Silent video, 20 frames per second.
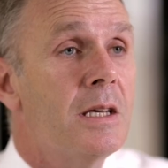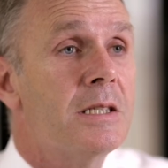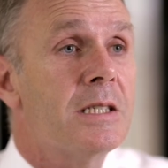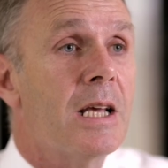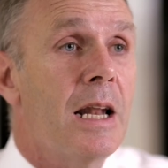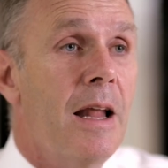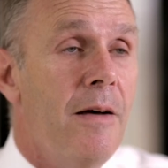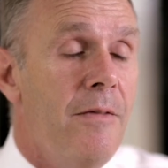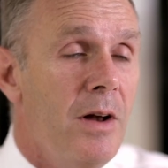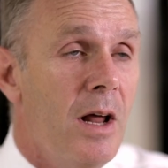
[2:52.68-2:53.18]
This
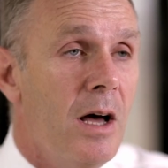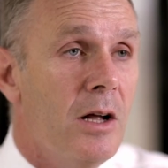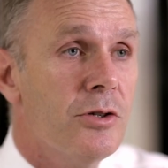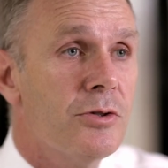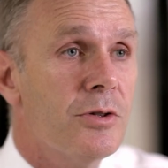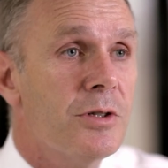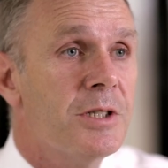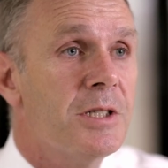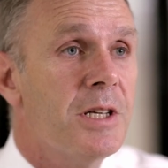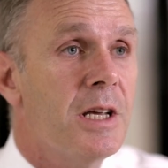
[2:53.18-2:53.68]

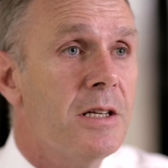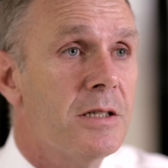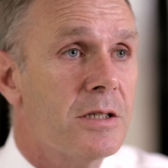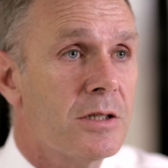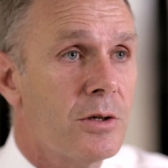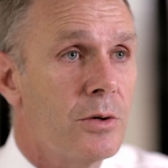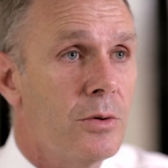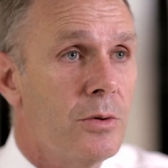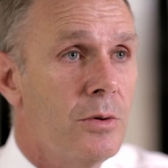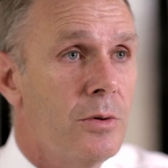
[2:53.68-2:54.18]
1100 seat
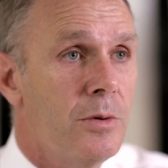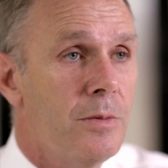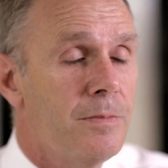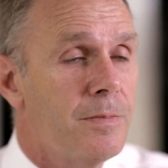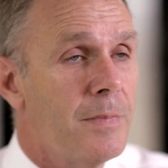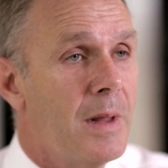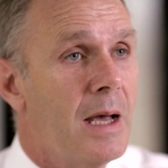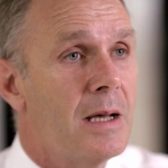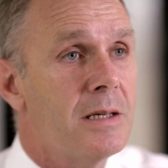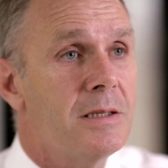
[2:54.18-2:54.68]
school
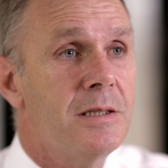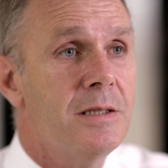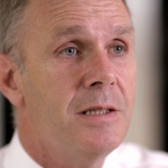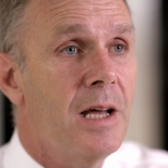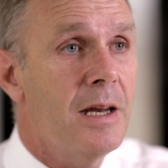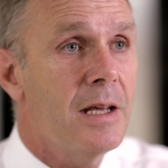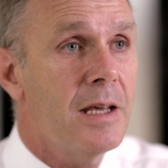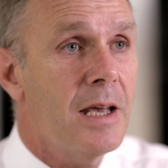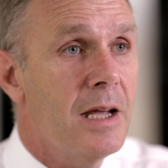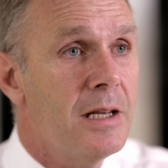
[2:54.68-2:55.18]
has
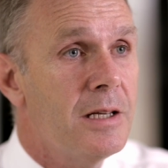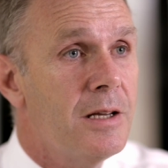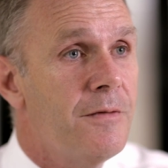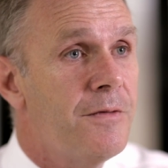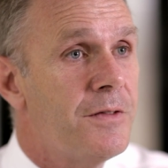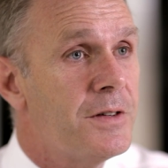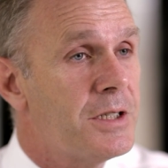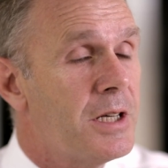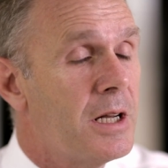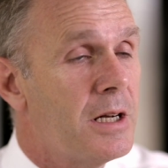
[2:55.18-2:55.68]

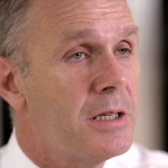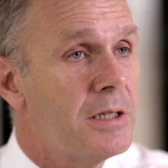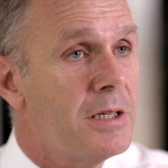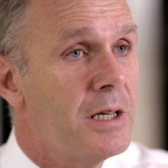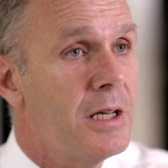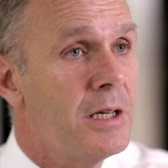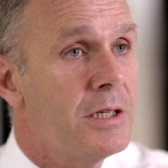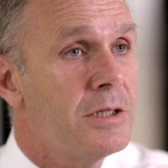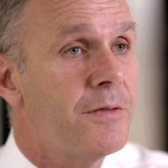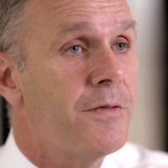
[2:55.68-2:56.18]
dedicated
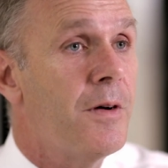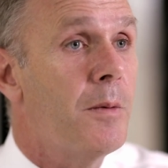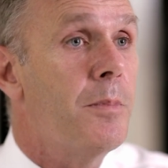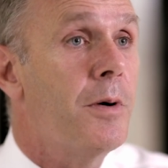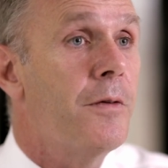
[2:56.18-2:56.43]
facilities for